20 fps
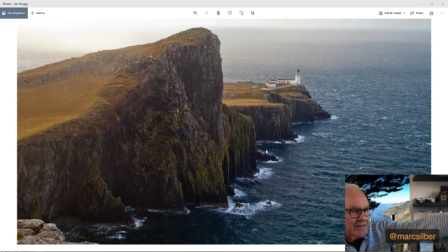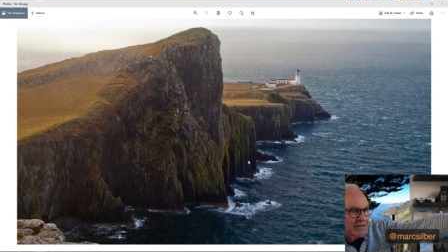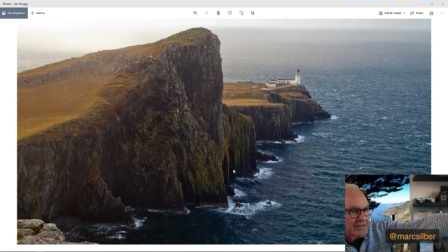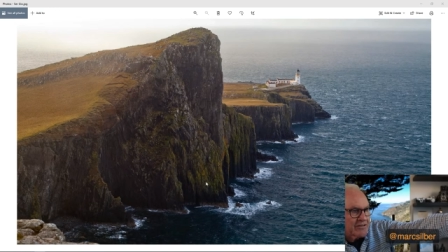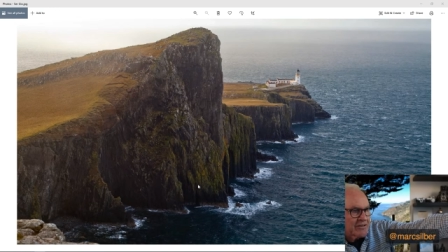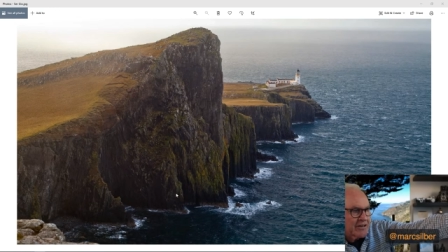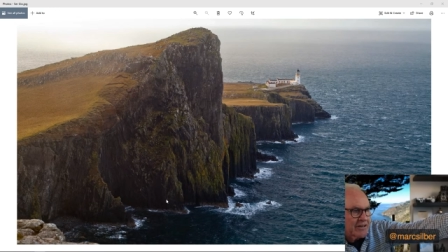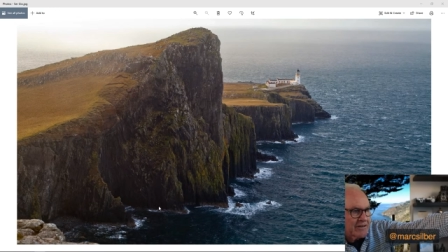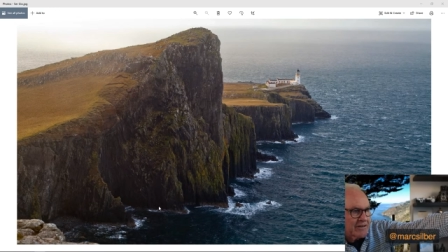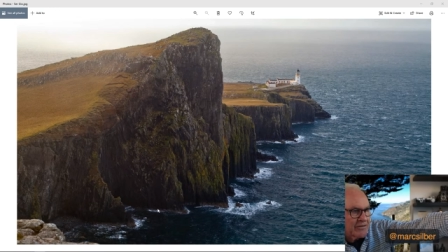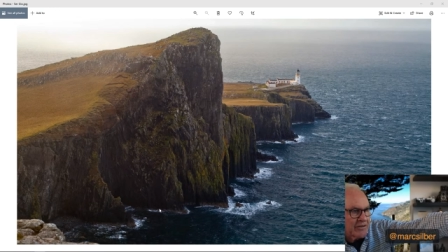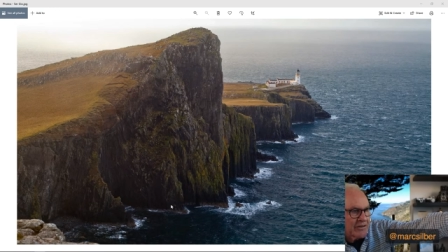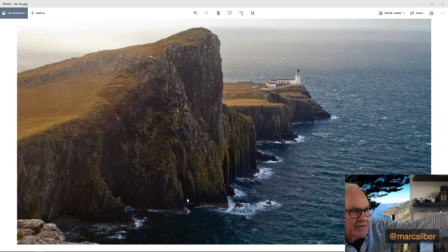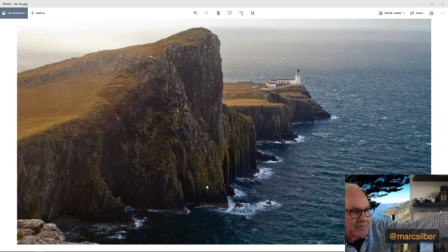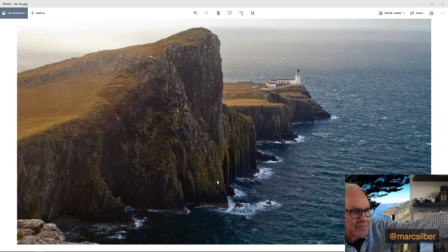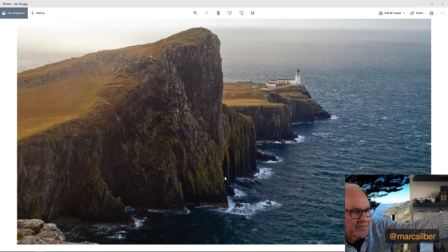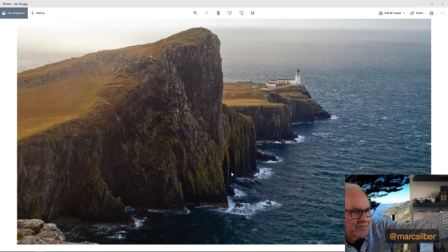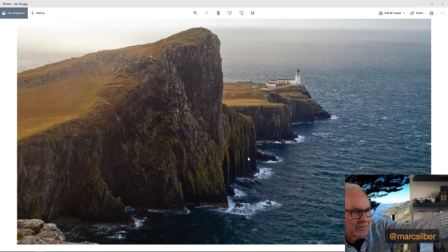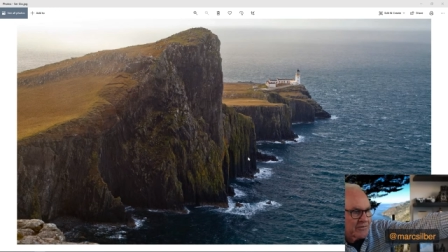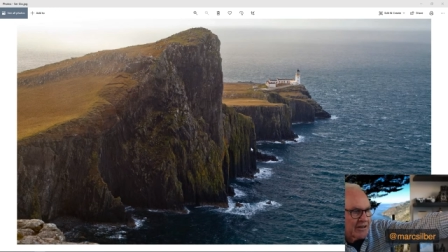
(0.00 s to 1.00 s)
That's kind of a,
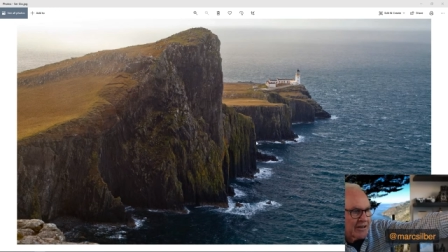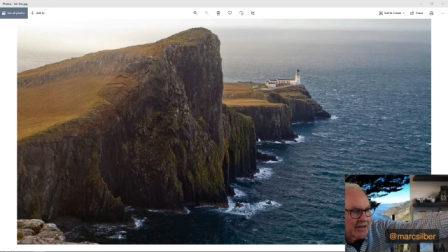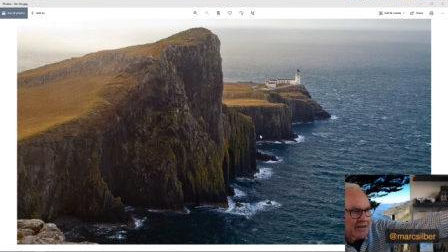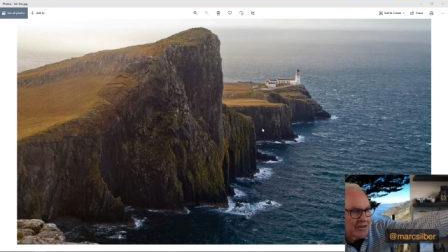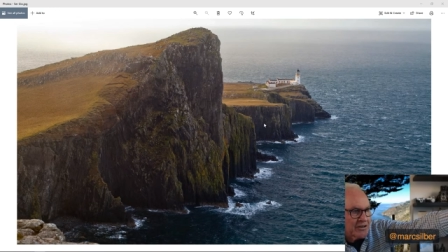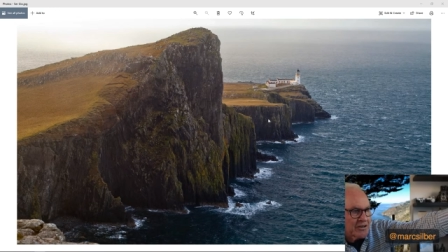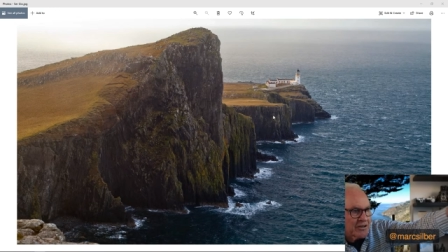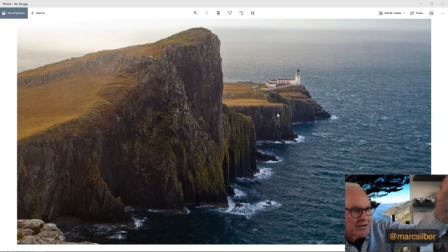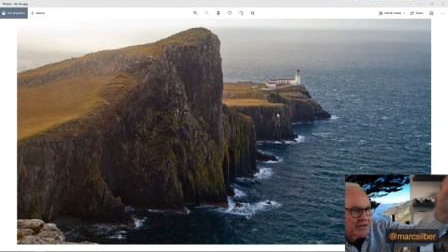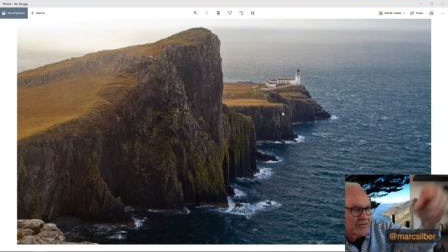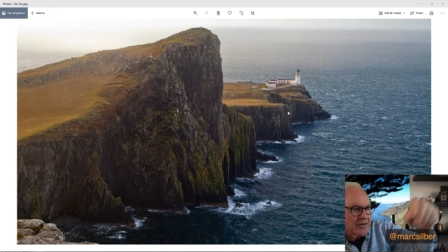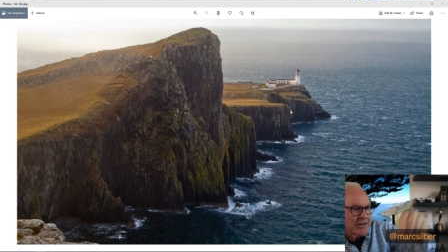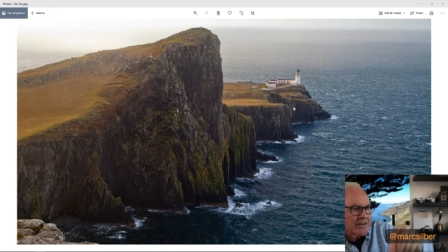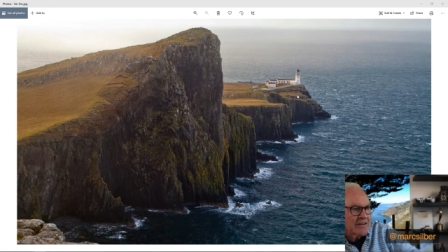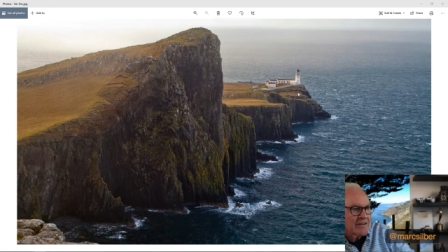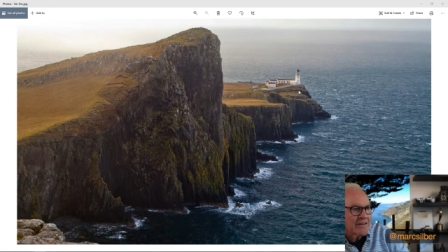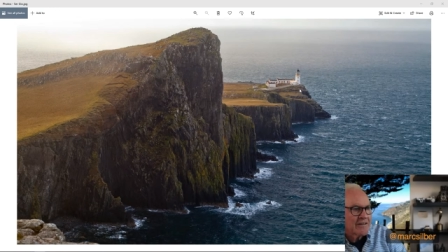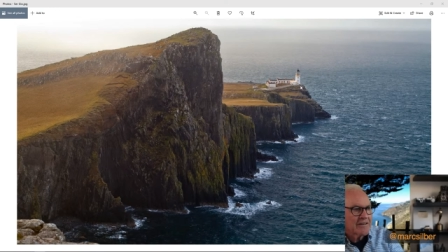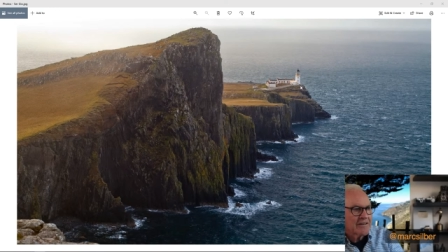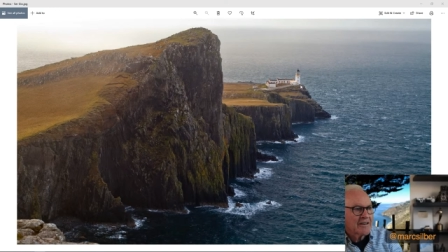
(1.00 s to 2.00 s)
yeah,
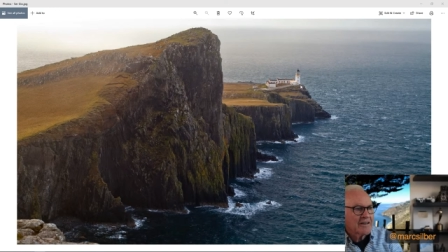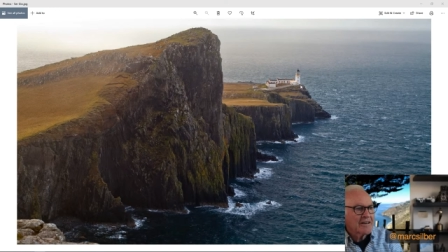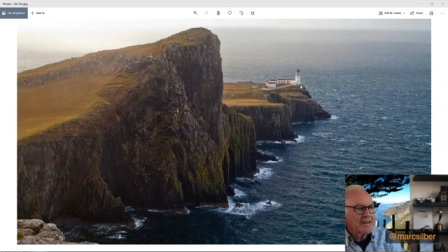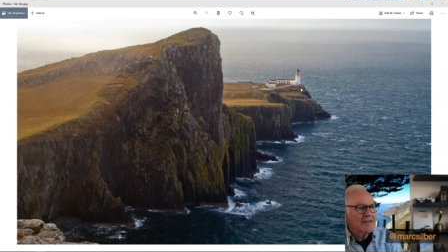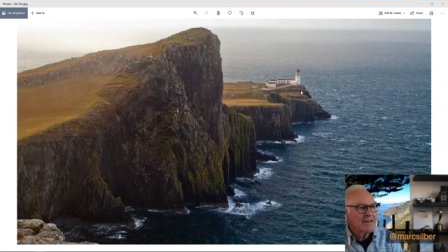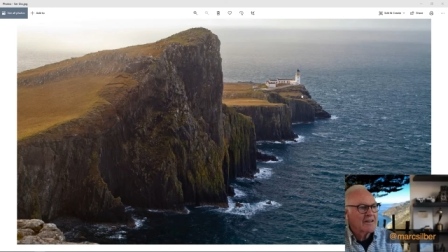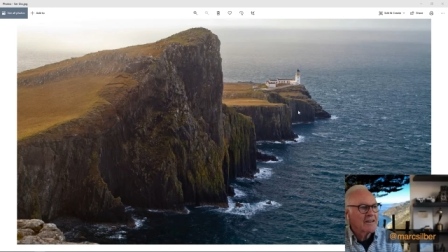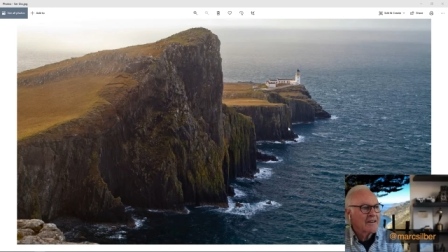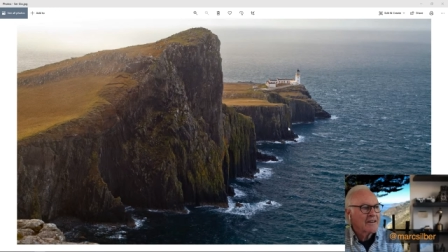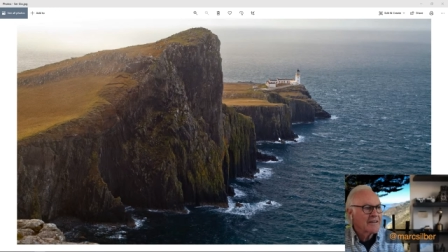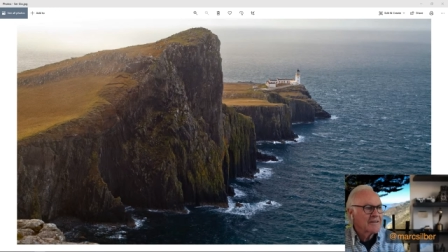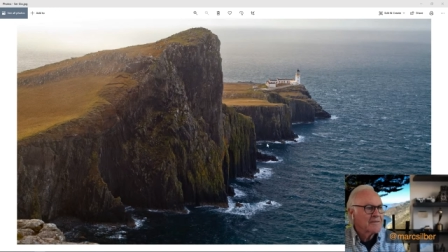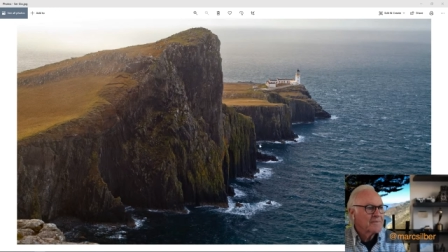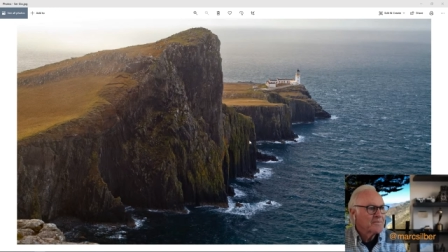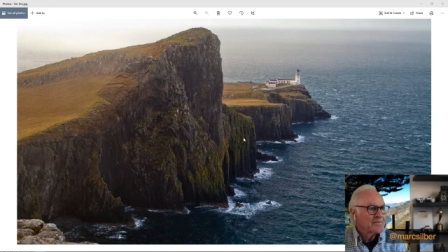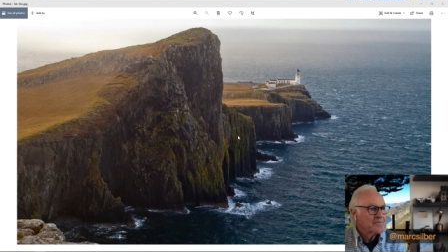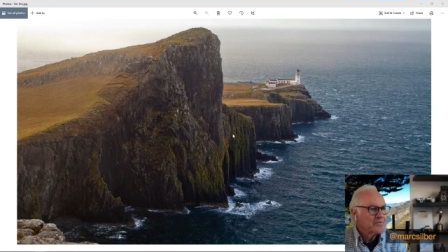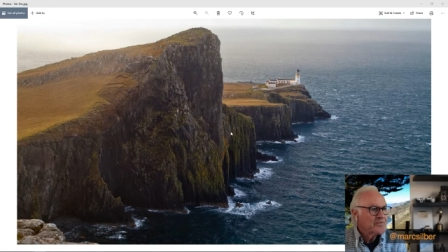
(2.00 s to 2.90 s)
curvy leading line.